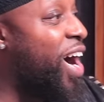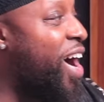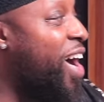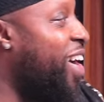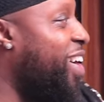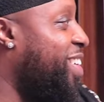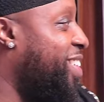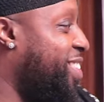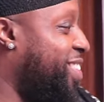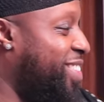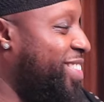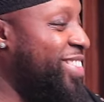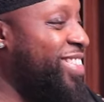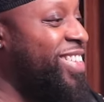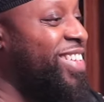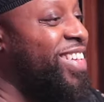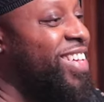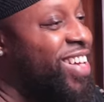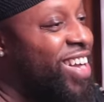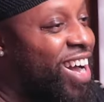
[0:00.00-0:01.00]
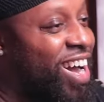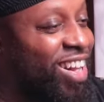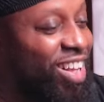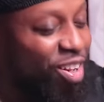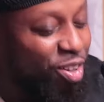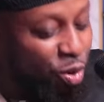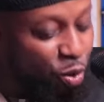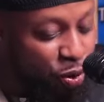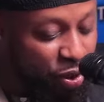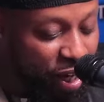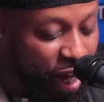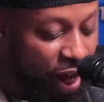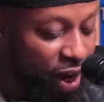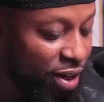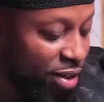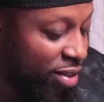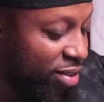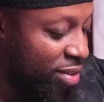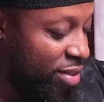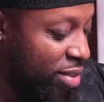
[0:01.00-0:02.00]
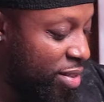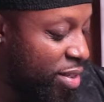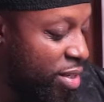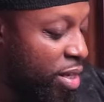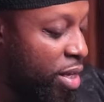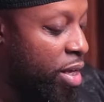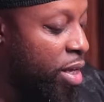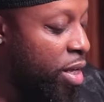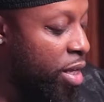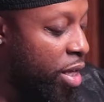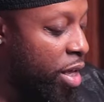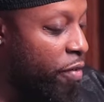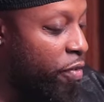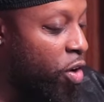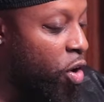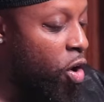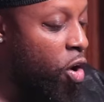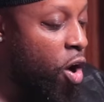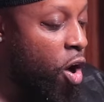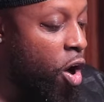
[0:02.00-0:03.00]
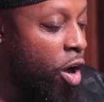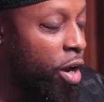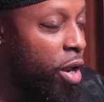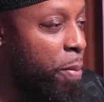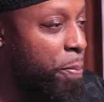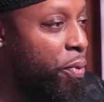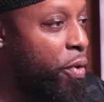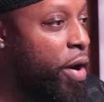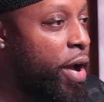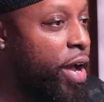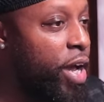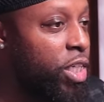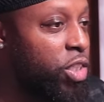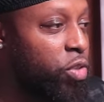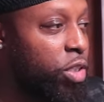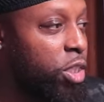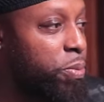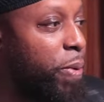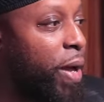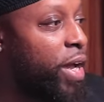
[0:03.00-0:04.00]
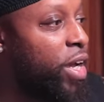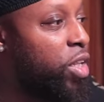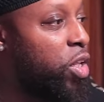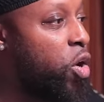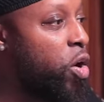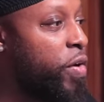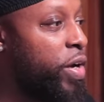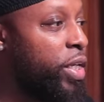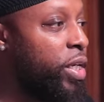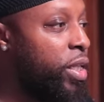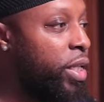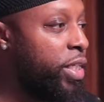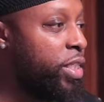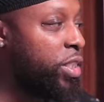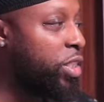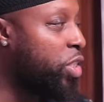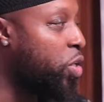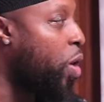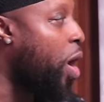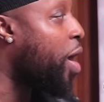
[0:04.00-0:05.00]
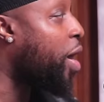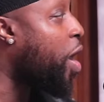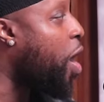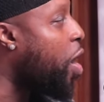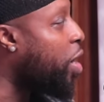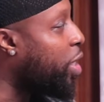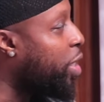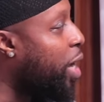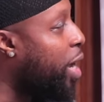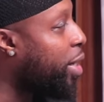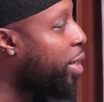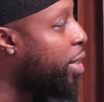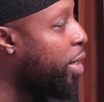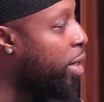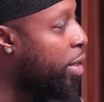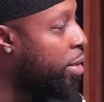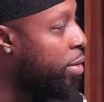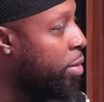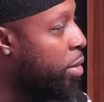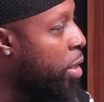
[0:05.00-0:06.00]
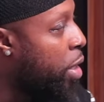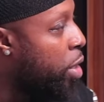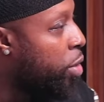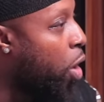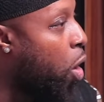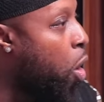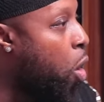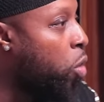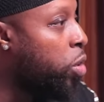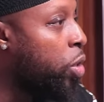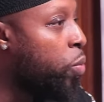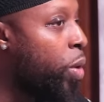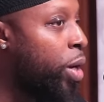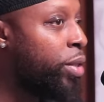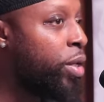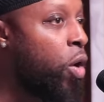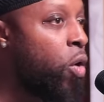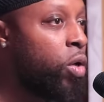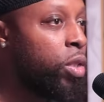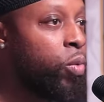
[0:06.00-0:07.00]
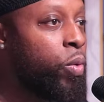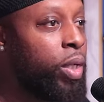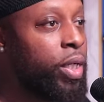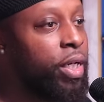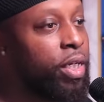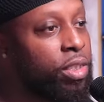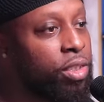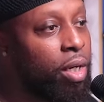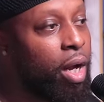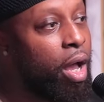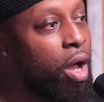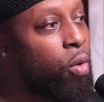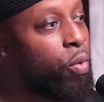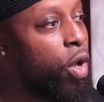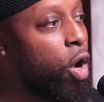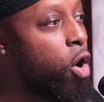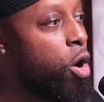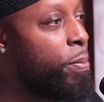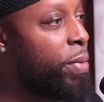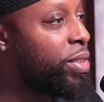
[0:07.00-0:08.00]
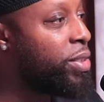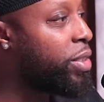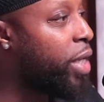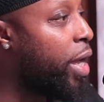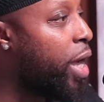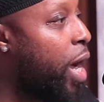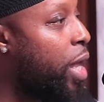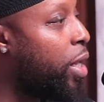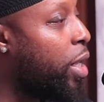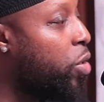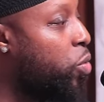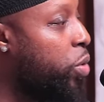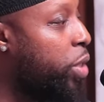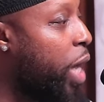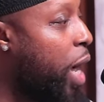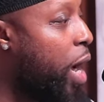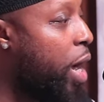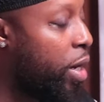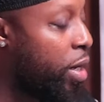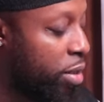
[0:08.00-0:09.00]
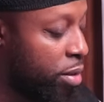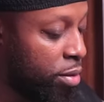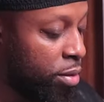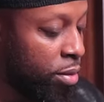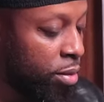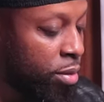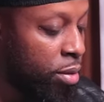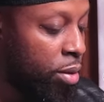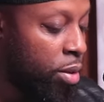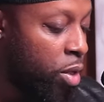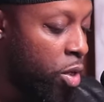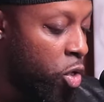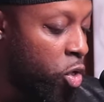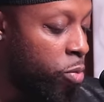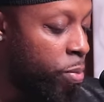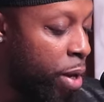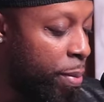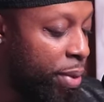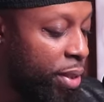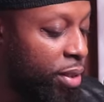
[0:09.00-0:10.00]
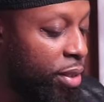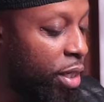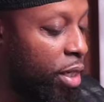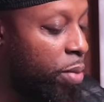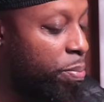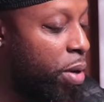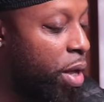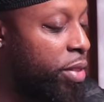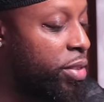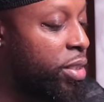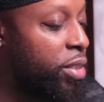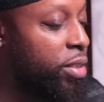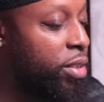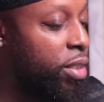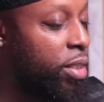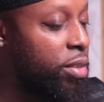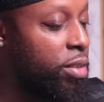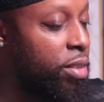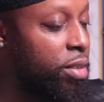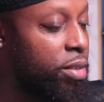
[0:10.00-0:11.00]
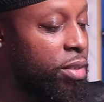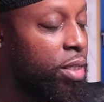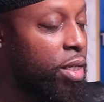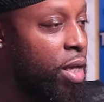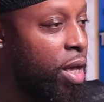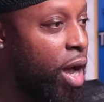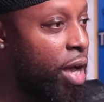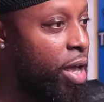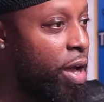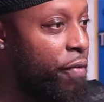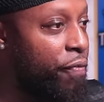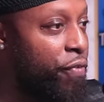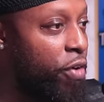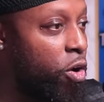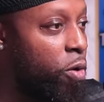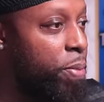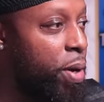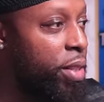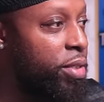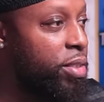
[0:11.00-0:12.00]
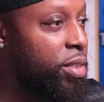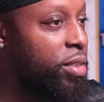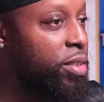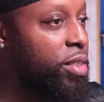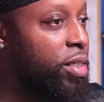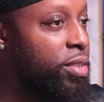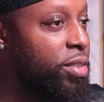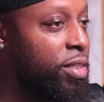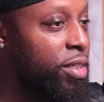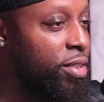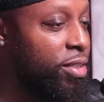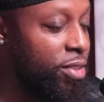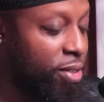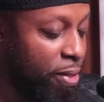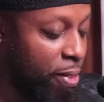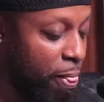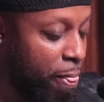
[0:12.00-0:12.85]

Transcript: Hallelujah. Hallelujah. Giving all honor and praise, respect, glory, and allegiance to our God and our King. The Holy One, the only one of Israel. We all must say hallelujah. hallelujah. You may be seated, brothers and sisters. How y'all feel, brothers and sisters?